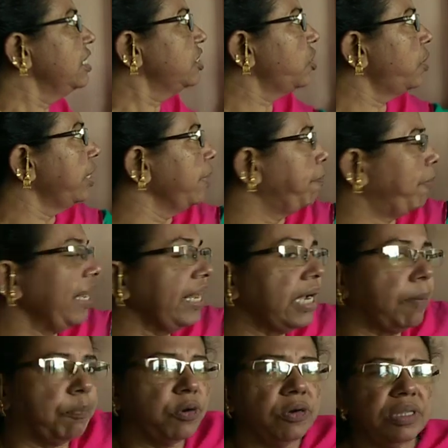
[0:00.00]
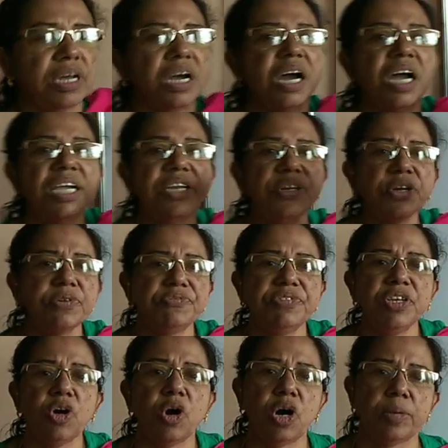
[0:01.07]
So depending upon the height of
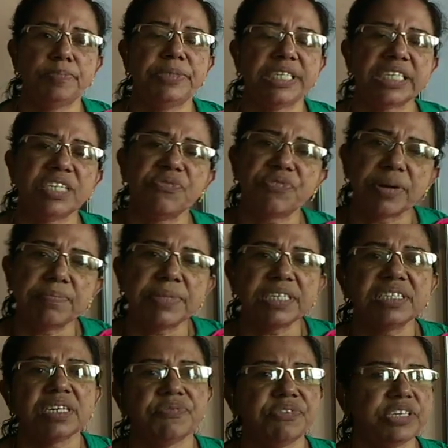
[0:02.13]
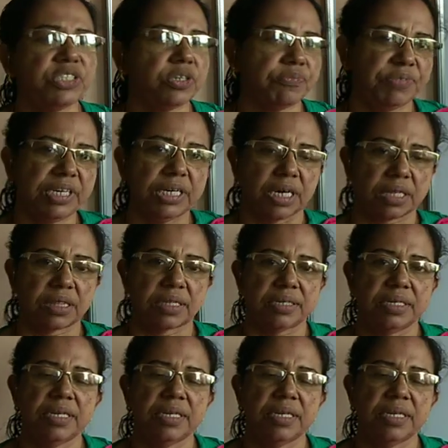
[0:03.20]
the object from the surface of the earth,